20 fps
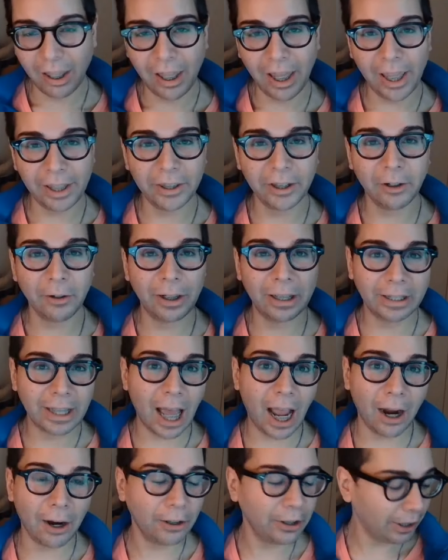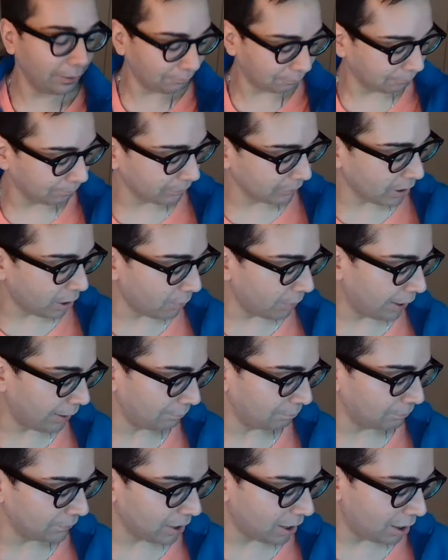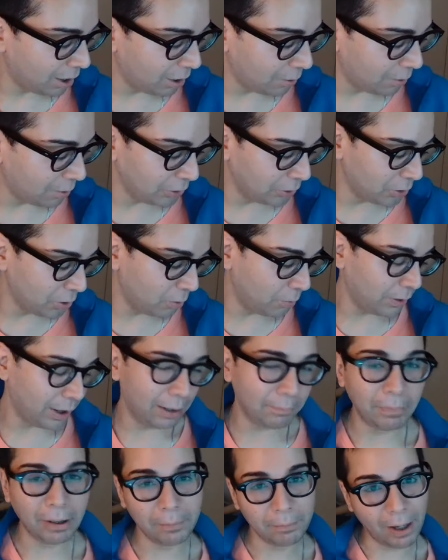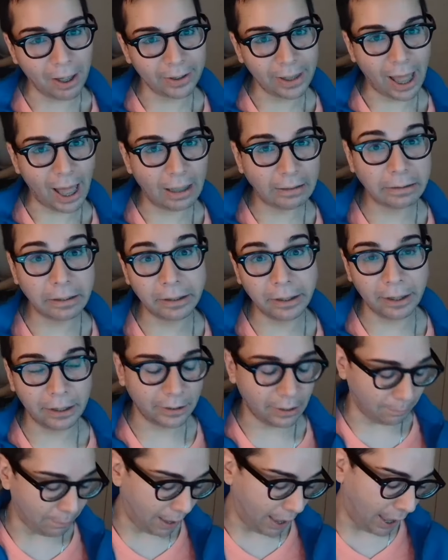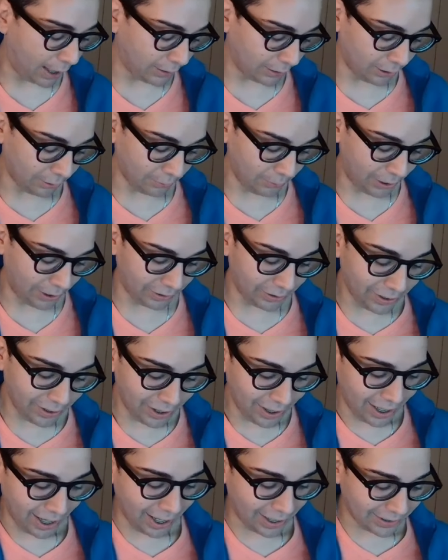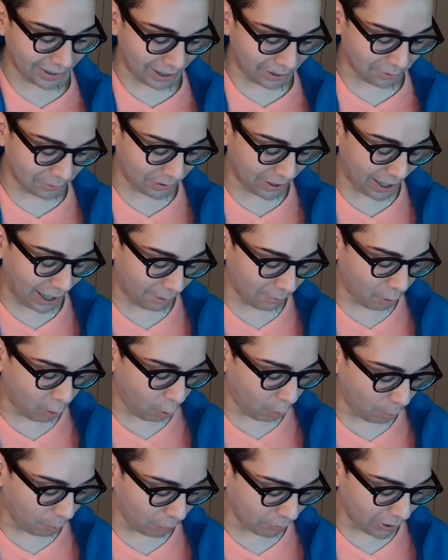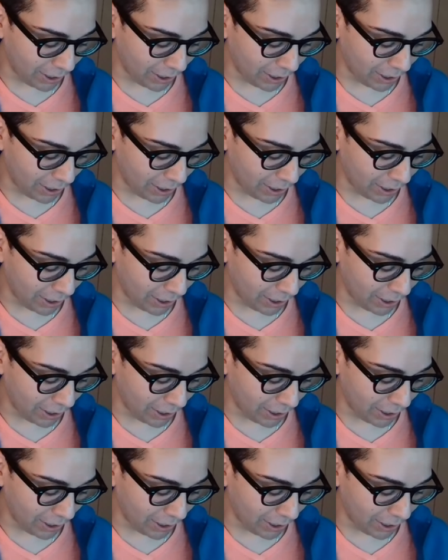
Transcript: their entirety. All right. And you know what I mean by that, the good, the bad. All right. And they have hope for